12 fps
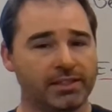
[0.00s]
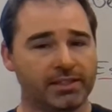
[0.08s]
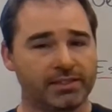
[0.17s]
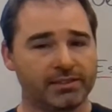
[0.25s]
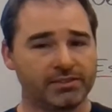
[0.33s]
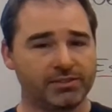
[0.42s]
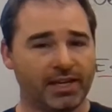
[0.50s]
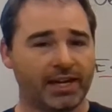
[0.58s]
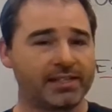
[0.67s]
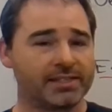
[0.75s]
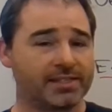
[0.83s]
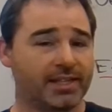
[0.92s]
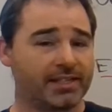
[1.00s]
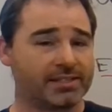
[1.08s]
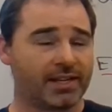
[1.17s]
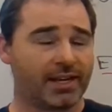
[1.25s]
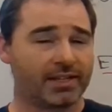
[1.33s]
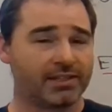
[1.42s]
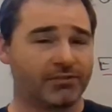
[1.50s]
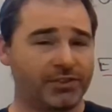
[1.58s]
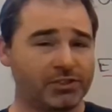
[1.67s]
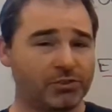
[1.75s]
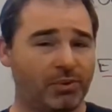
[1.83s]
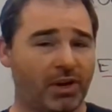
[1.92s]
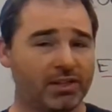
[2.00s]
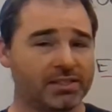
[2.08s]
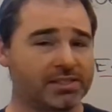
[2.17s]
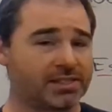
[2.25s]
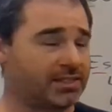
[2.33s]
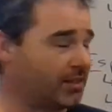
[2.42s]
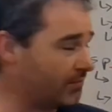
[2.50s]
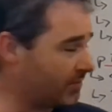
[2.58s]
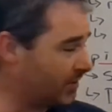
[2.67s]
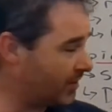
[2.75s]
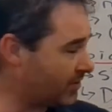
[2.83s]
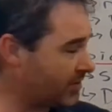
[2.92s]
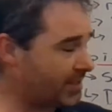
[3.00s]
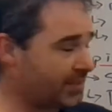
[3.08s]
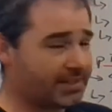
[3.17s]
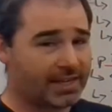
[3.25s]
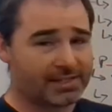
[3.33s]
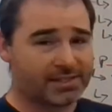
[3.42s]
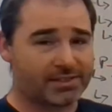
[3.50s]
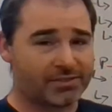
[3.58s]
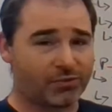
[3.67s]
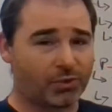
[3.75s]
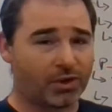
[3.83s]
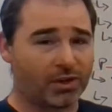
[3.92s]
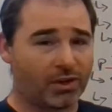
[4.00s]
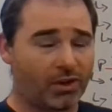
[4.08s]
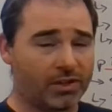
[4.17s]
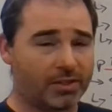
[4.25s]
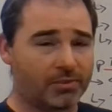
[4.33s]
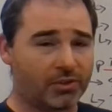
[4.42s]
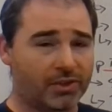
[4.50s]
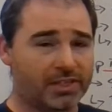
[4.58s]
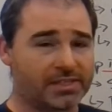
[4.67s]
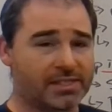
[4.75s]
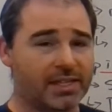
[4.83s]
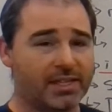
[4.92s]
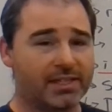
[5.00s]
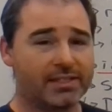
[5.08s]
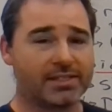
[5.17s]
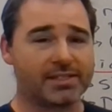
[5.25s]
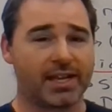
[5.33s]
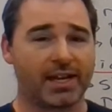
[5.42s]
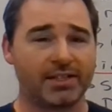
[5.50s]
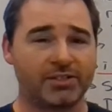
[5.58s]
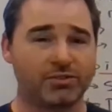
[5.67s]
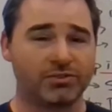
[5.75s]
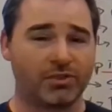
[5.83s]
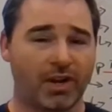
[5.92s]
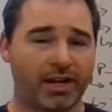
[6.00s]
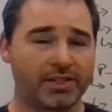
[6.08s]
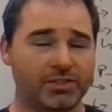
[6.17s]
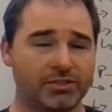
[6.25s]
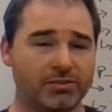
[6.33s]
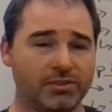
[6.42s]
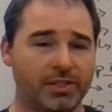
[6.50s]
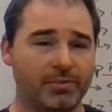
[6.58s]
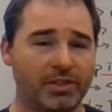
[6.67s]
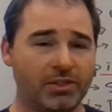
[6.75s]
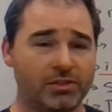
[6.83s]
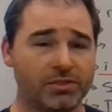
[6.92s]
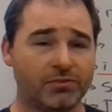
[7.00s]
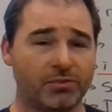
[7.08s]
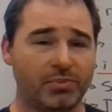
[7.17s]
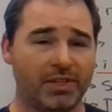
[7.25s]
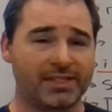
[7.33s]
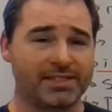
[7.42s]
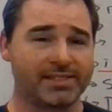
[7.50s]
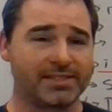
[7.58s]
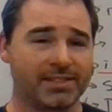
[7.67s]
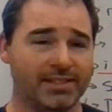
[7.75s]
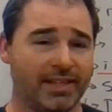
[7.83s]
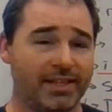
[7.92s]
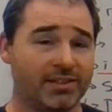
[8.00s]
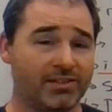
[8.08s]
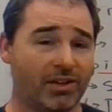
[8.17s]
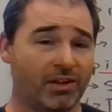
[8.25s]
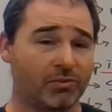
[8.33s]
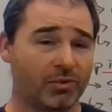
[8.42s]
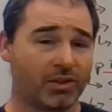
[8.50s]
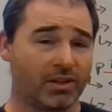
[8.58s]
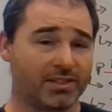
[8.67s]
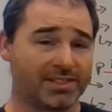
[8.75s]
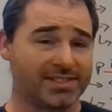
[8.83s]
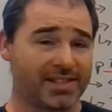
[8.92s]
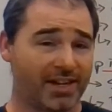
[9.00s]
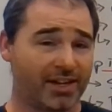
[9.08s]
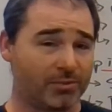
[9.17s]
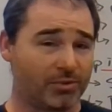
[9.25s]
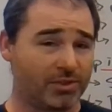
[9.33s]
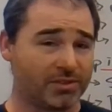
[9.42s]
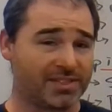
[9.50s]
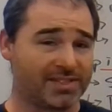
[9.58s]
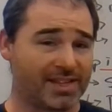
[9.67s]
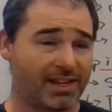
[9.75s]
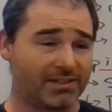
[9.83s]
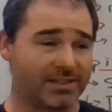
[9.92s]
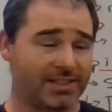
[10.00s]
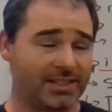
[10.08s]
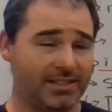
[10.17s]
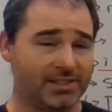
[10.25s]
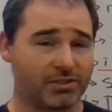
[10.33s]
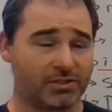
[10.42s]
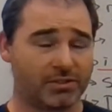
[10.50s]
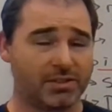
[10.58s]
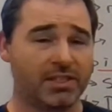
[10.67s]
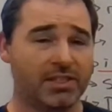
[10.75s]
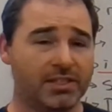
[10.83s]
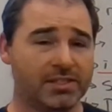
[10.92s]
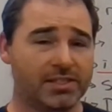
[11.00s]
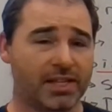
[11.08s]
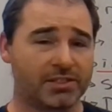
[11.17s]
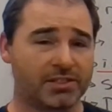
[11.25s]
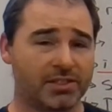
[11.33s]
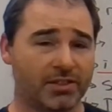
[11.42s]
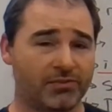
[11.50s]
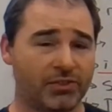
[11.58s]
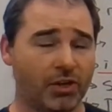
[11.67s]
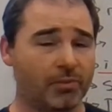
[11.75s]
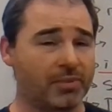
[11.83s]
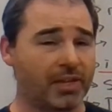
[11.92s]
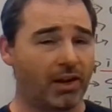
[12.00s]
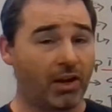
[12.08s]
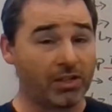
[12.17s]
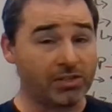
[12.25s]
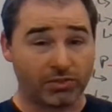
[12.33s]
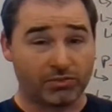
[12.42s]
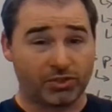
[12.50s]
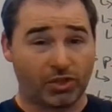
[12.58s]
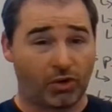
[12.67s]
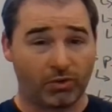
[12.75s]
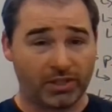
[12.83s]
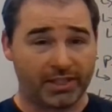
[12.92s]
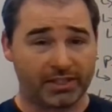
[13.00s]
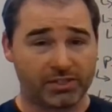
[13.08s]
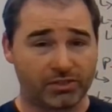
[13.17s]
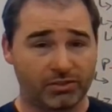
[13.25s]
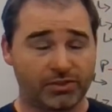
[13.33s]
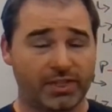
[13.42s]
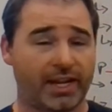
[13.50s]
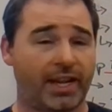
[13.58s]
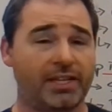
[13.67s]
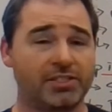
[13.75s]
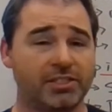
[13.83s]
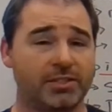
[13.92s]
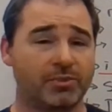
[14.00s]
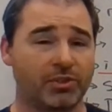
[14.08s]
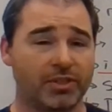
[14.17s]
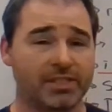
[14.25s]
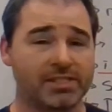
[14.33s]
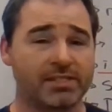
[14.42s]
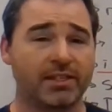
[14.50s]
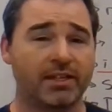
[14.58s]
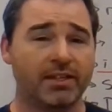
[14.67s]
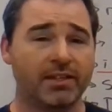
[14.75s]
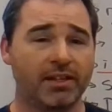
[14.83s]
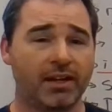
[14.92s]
the United States had an official policy of literacy tests for all immigrants, designed to try to limit those from places that they thought were undesirable, the South and the Eastern section of Europe. They also totally excluded Asian immigrants,